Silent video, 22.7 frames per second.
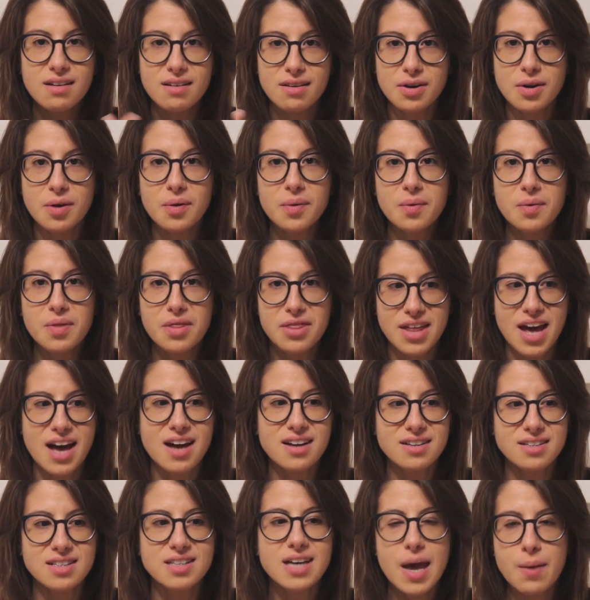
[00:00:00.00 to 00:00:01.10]
you know,
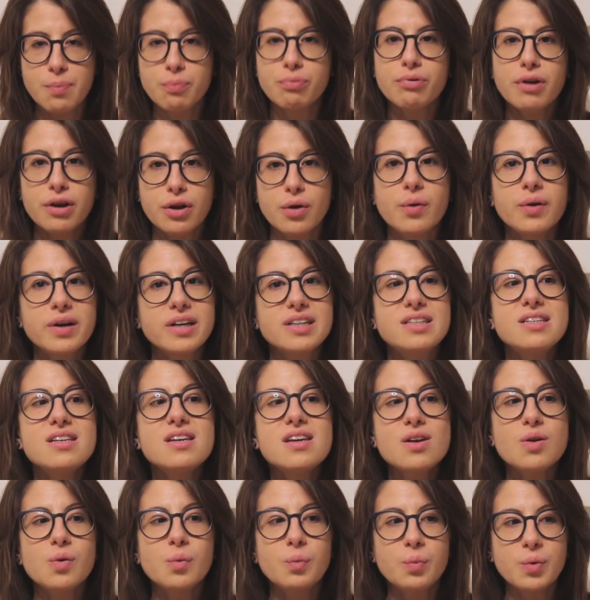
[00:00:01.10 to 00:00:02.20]
that a
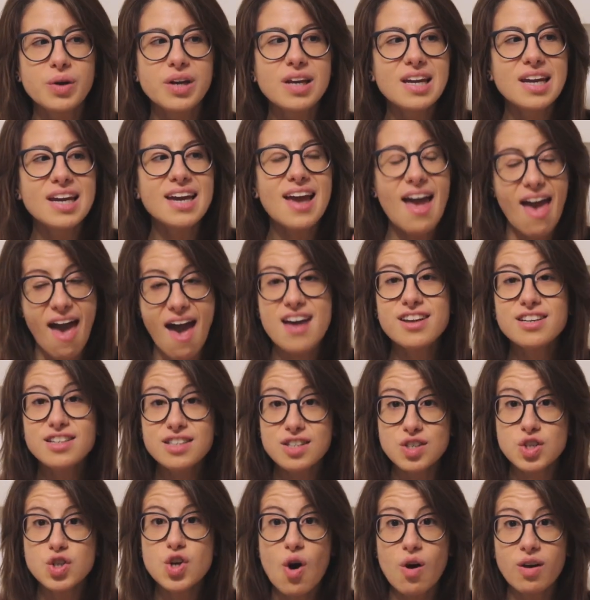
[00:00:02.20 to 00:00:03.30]
priority, reading and
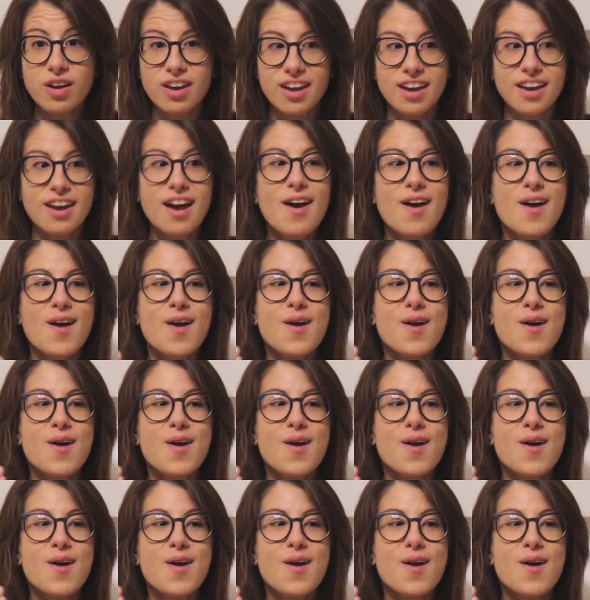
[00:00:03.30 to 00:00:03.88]
talking